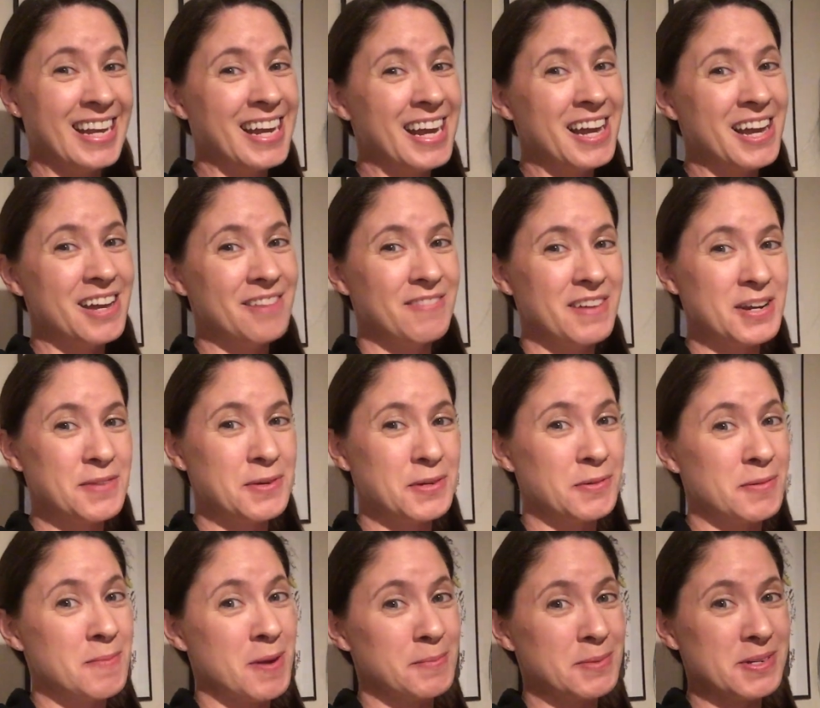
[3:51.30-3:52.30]
If anyone
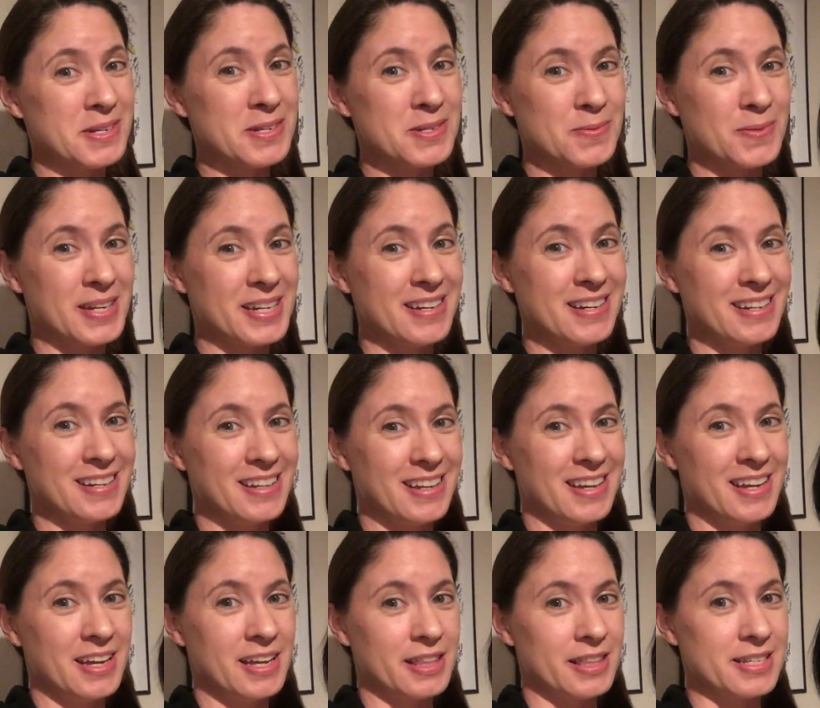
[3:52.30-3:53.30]
remembers this one,
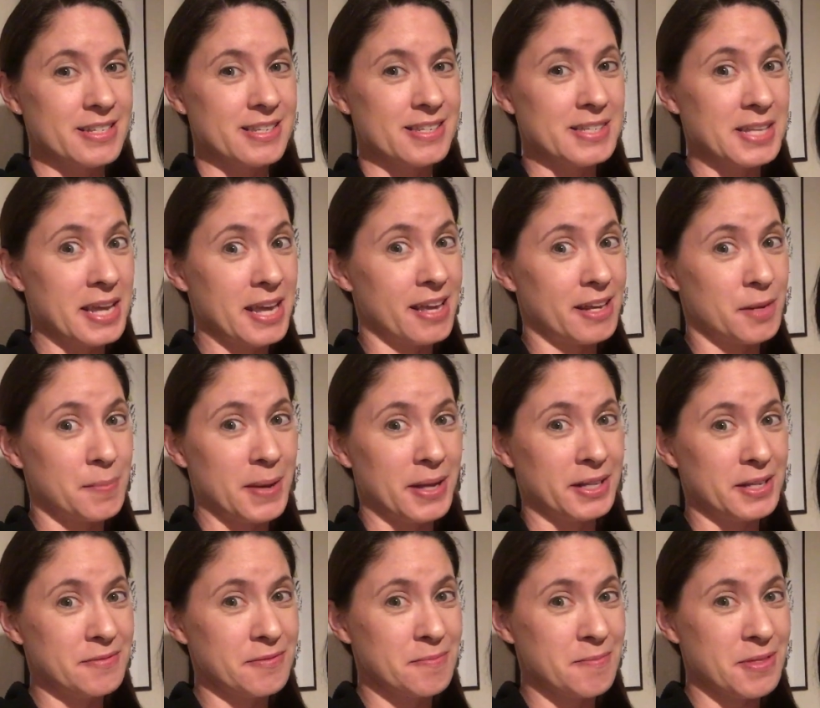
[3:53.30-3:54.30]
this is
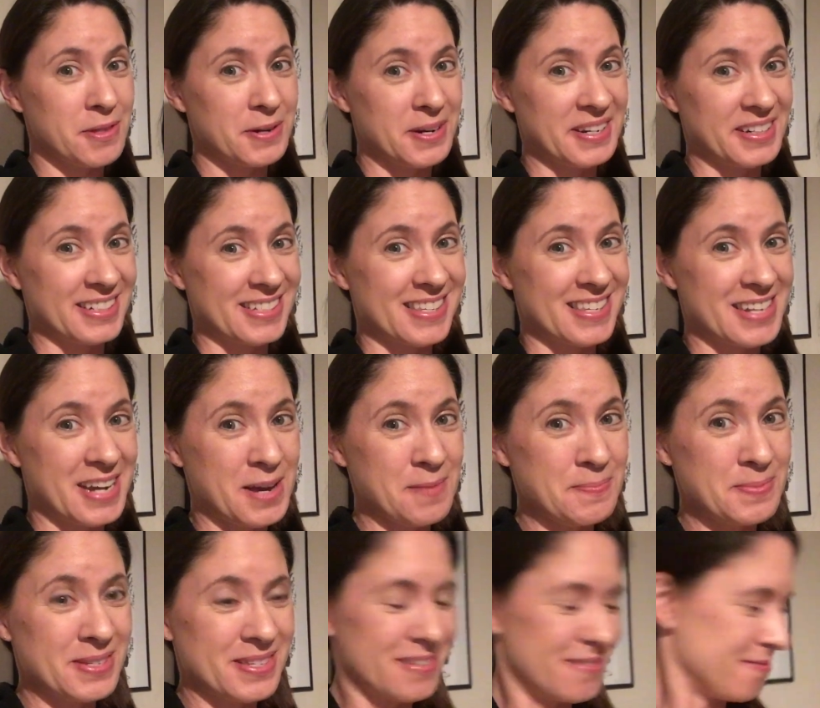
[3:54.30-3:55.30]
Annabella from 39
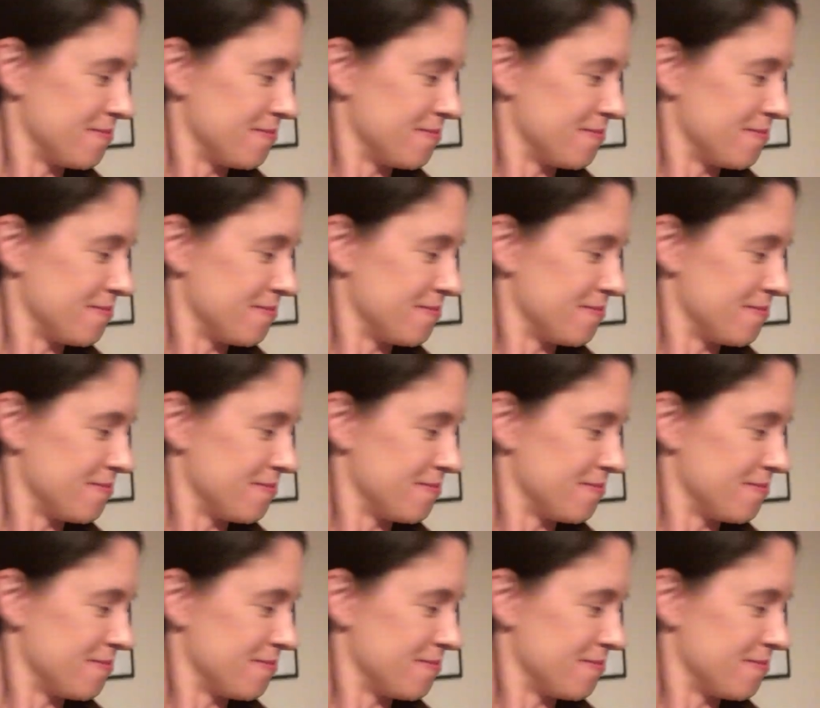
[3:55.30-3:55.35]
Steps.